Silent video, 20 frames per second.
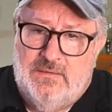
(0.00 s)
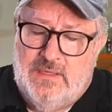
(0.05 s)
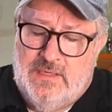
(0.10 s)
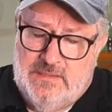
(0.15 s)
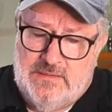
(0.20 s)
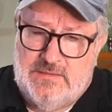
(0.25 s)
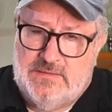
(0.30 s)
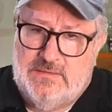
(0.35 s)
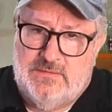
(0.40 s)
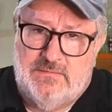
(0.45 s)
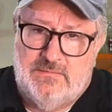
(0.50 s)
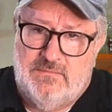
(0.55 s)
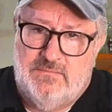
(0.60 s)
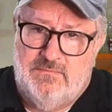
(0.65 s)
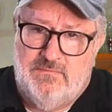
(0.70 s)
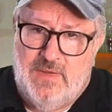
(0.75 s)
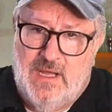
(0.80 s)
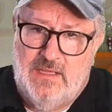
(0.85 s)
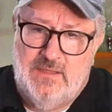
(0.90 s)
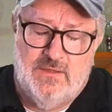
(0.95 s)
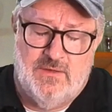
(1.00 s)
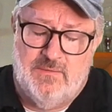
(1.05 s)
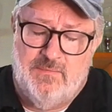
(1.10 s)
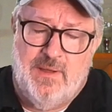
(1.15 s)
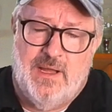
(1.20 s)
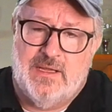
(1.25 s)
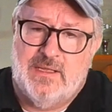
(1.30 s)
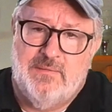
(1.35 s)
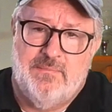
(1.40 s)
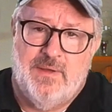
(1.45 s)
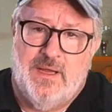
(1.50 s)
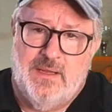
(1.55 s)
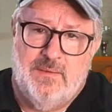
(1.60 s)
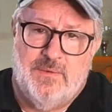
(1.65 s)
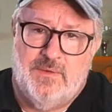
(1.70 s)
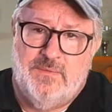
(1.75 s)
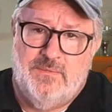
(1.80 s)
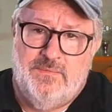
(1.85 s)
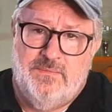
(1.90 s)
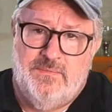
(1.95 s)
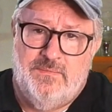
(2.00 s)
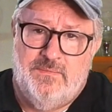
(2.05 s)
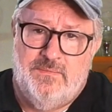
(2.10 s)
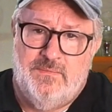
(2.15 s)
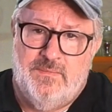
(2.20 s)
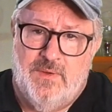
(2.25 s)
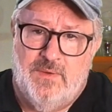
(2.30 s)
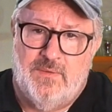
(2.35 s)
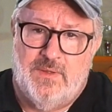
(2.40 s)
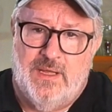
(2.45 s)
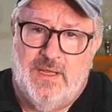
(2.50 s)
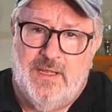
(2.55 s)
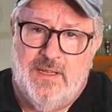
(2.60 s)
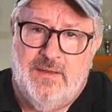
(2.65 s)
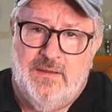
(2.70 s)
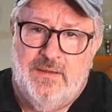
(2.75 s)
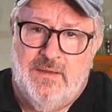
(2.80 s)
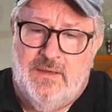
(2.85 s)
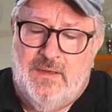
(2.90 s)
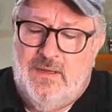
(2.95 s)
It's my little pocket Bible. Okay.